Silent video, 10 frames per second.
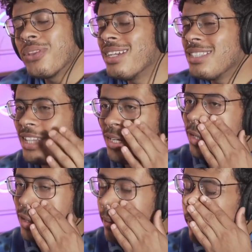That is that.
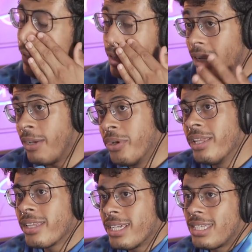Like, I, mean, I, I,
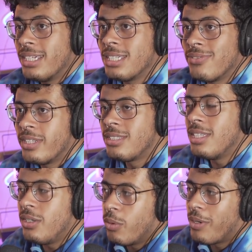really like the idea of
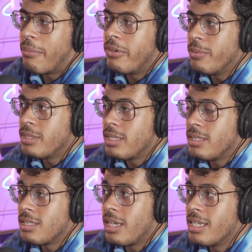seeing what would happen to human
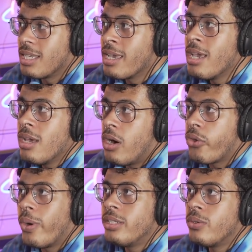society.
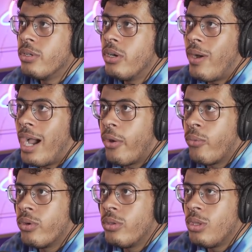Although I don't know
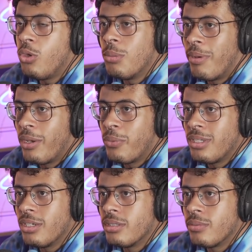how the human mind would
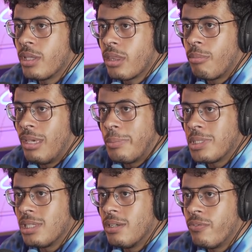deal with being able
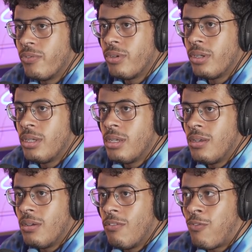to live
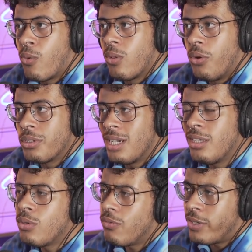for a long time.
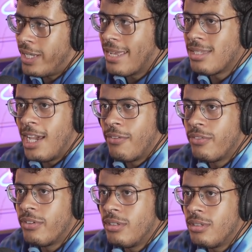You'd forget
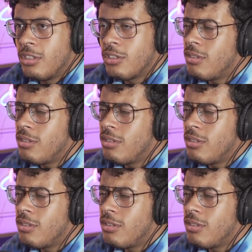stuff. You'd